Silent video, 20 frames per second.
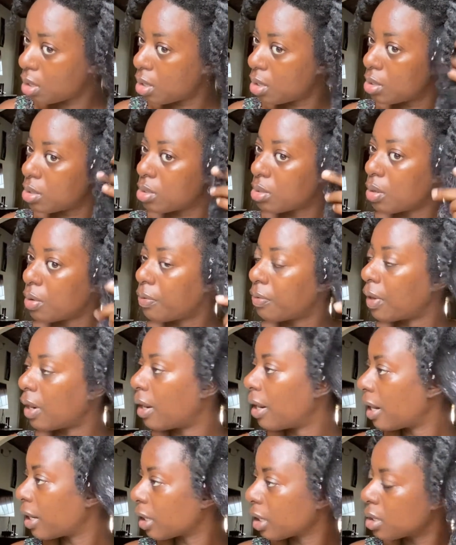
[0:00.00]
So far,
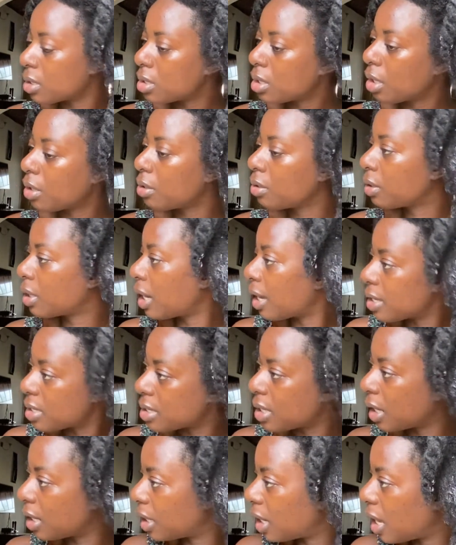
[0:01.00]
I can tell you guys
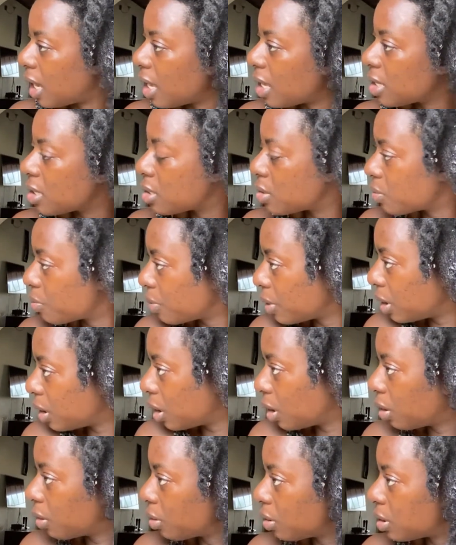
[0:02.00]
that it has
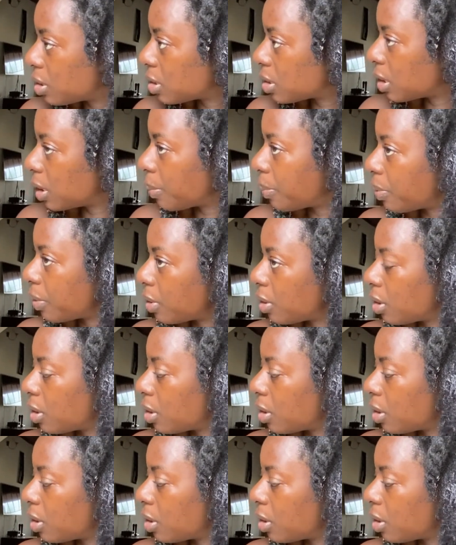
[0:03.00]
really good slip.